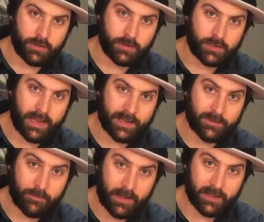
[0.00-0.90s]
snatch
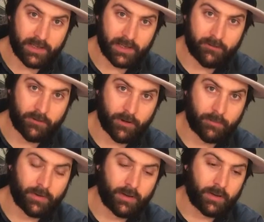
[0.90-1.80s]
of melody
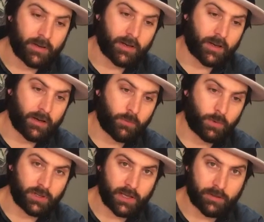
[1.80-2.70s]
from
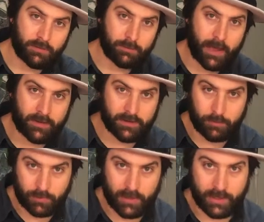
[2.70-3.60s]
Woody Guthrie's Pastures
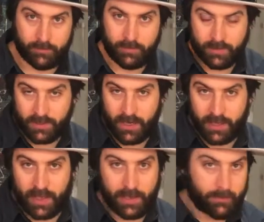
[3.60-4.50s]
of Plenty, because I
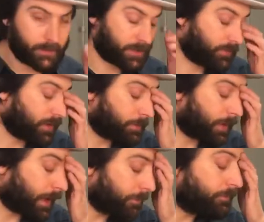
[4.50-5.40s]
like it and it's fun to
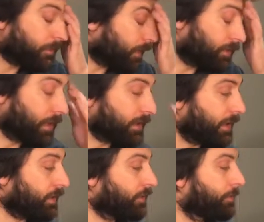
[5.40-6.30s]
play. It goes like
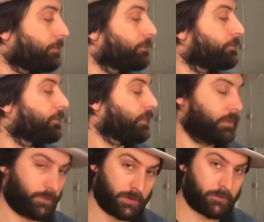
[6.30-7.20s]
this,
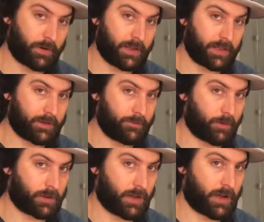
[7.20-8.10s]
with frailing
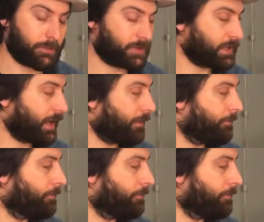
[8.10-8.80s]
or claw hammer style.